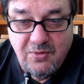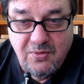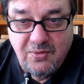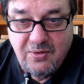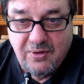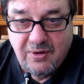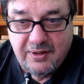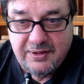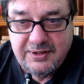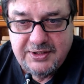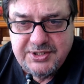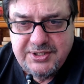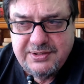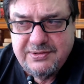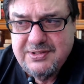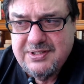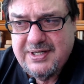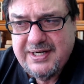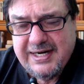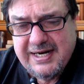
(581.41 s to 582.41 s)
whore, and she
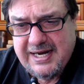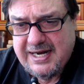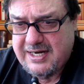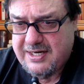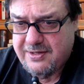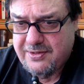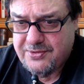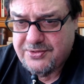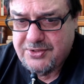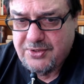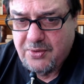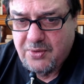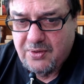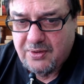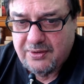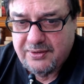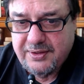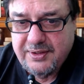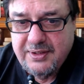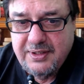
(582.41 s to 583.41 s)
was like 8 years
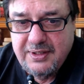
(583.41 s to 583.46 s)
old.